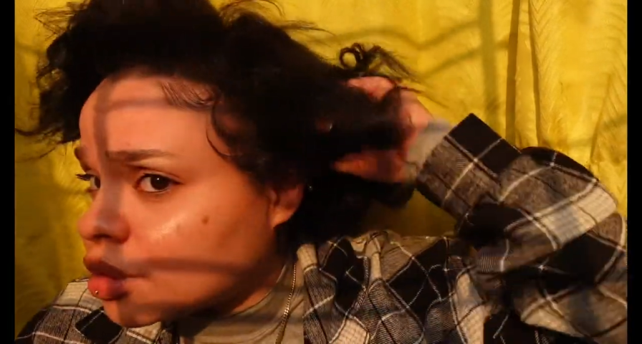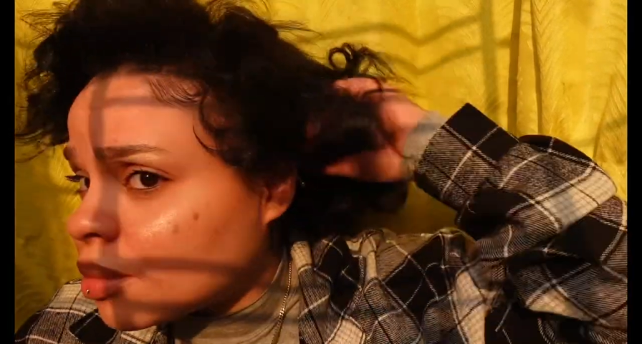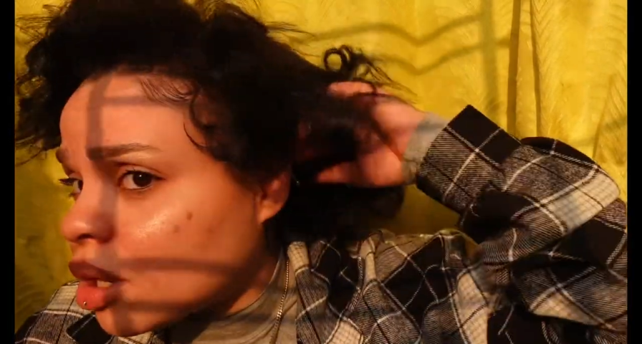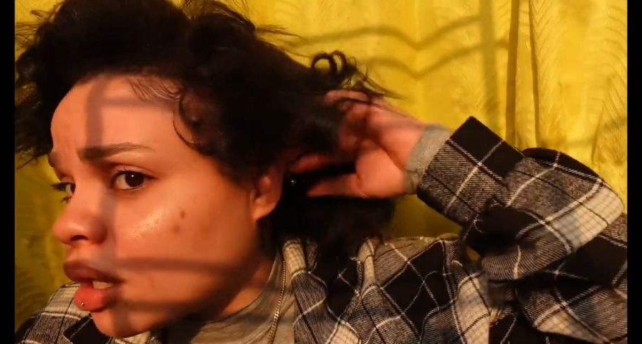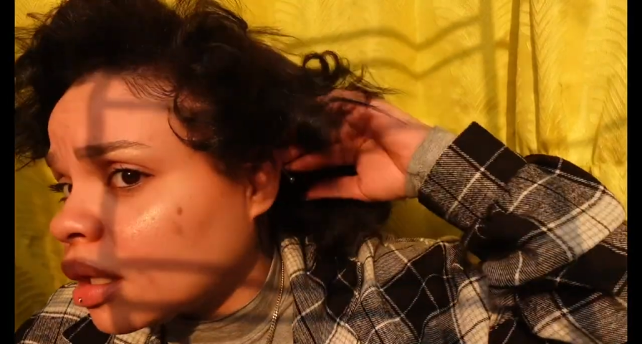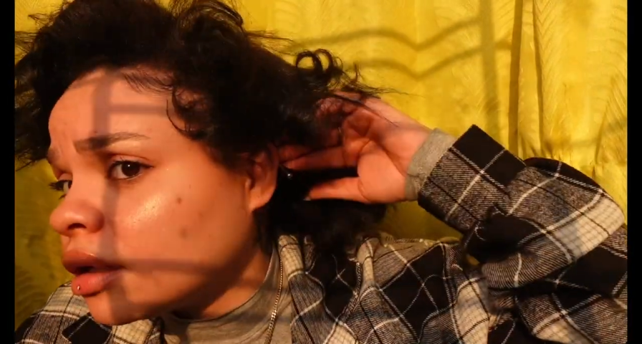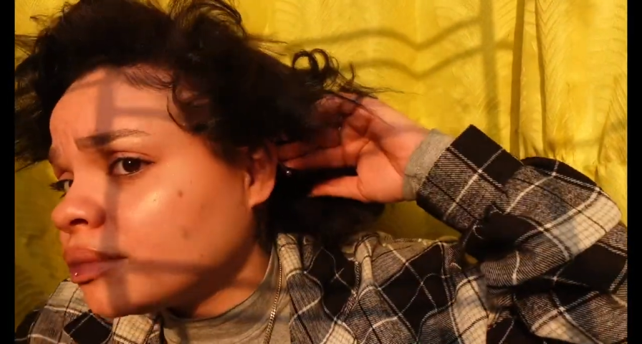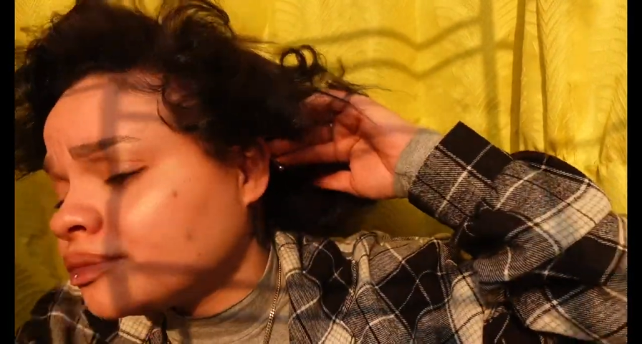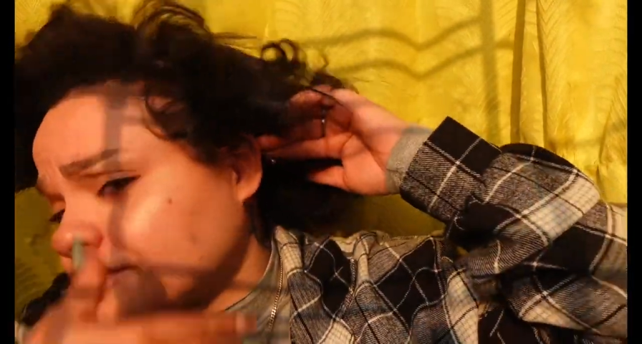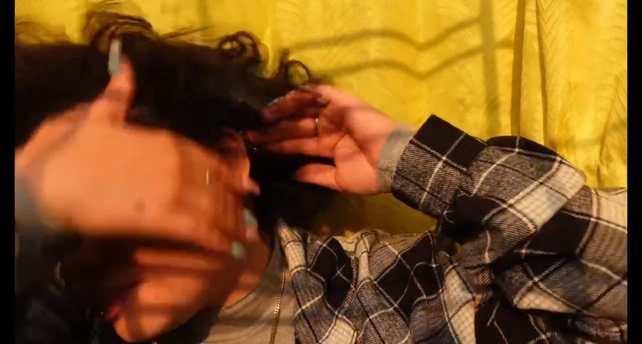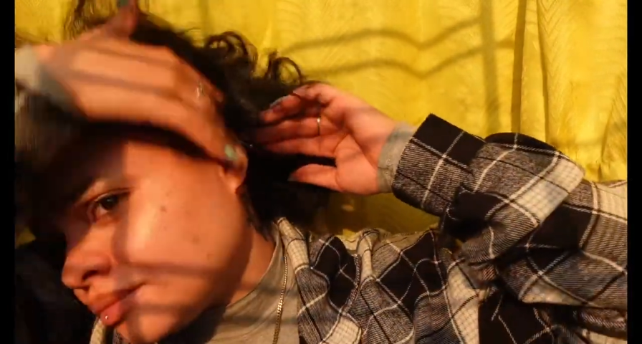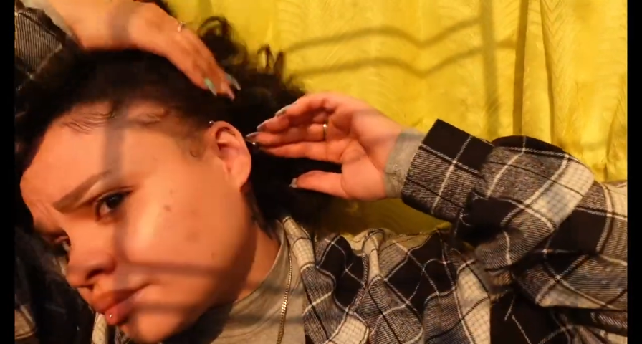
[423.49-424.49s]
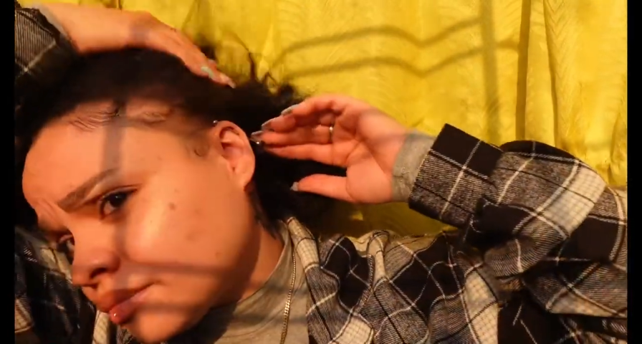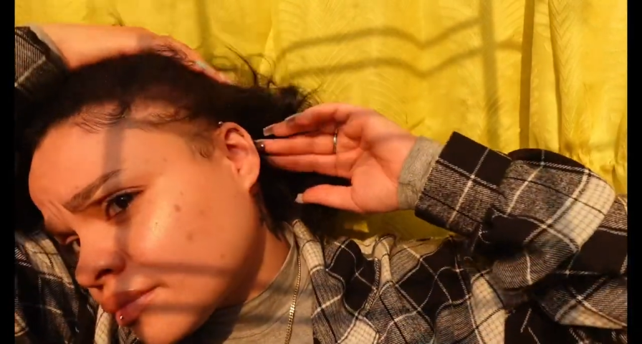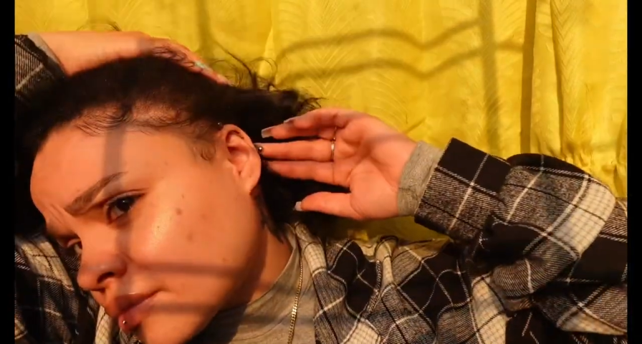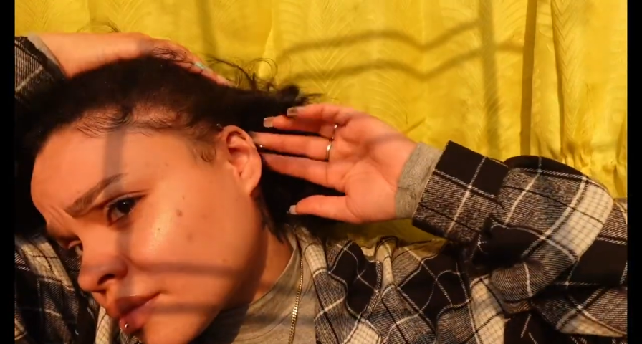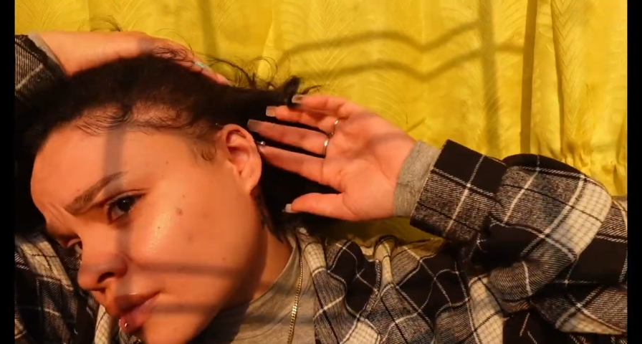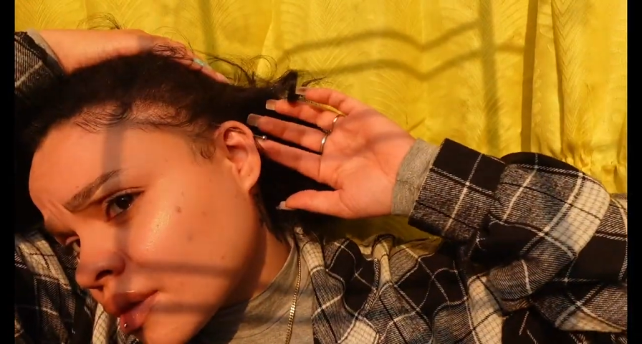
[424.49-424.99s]
the bar,
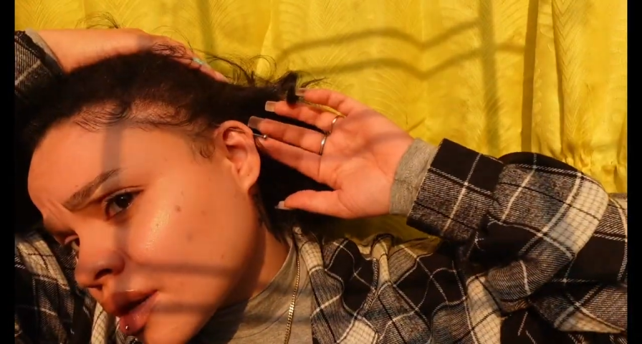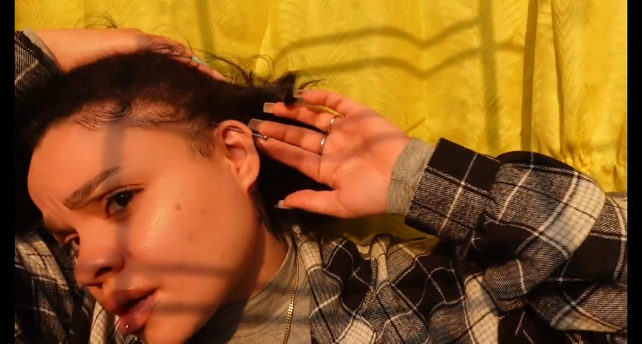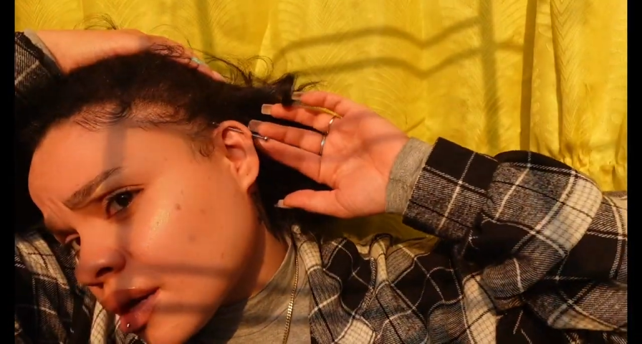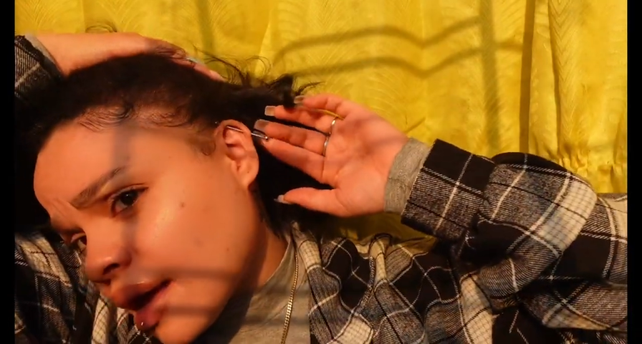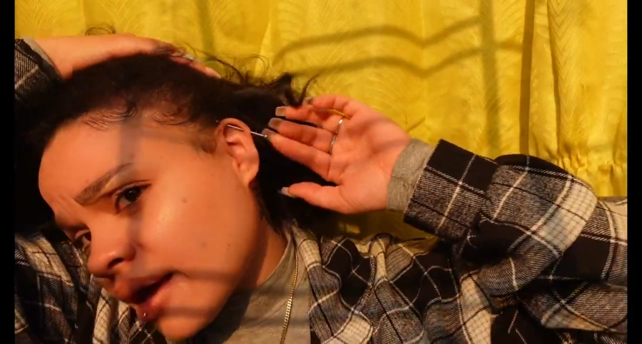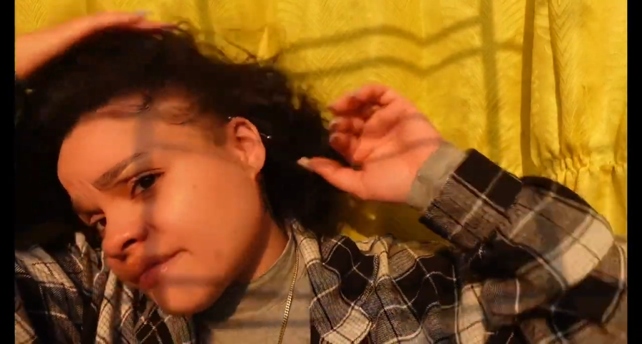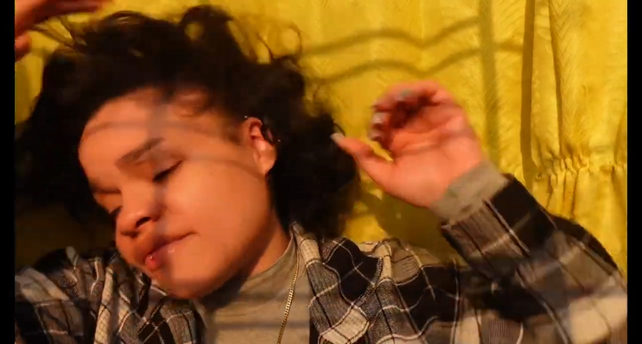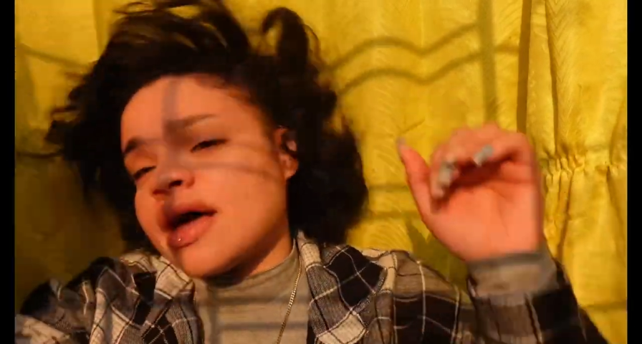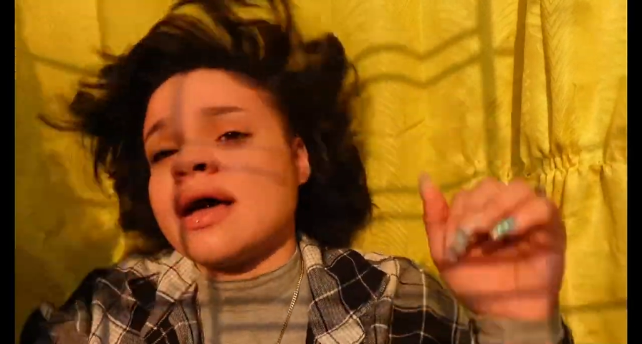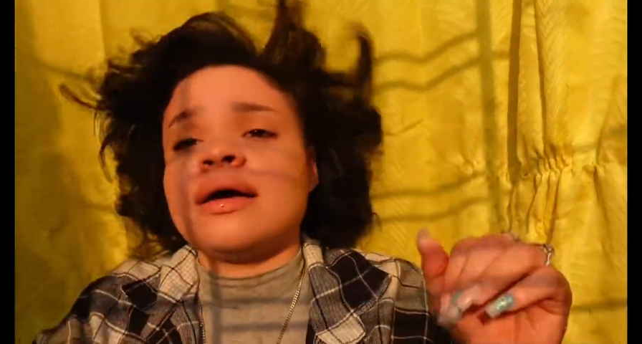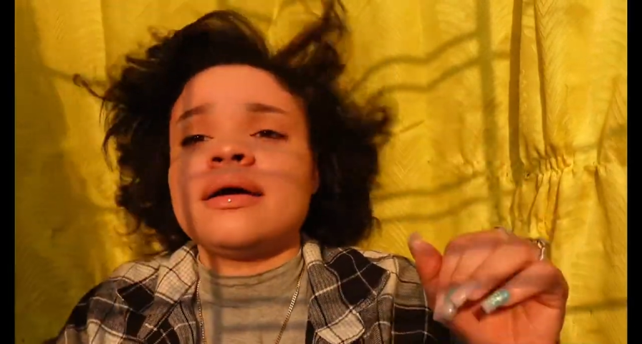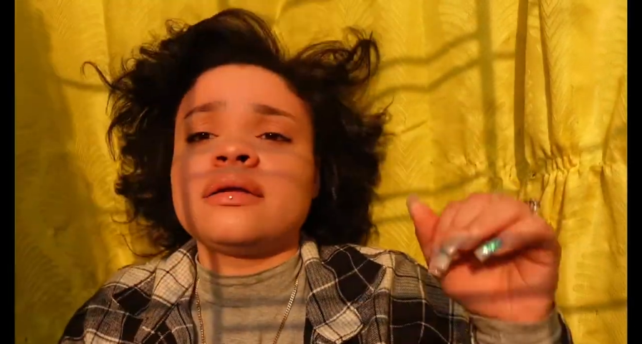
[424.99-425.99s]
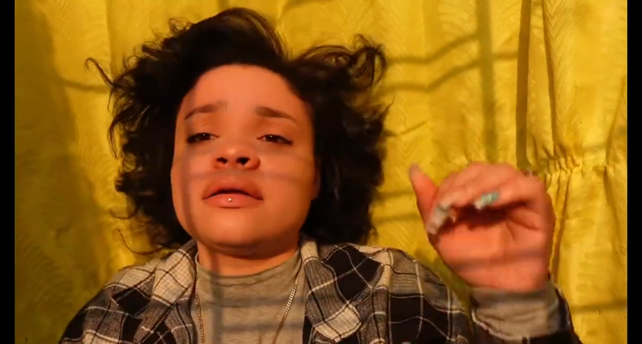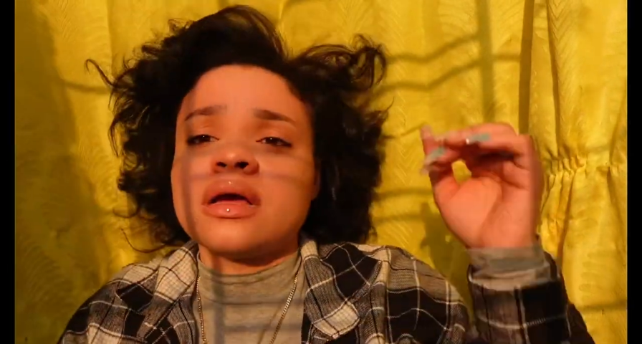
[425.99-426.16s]
I have that.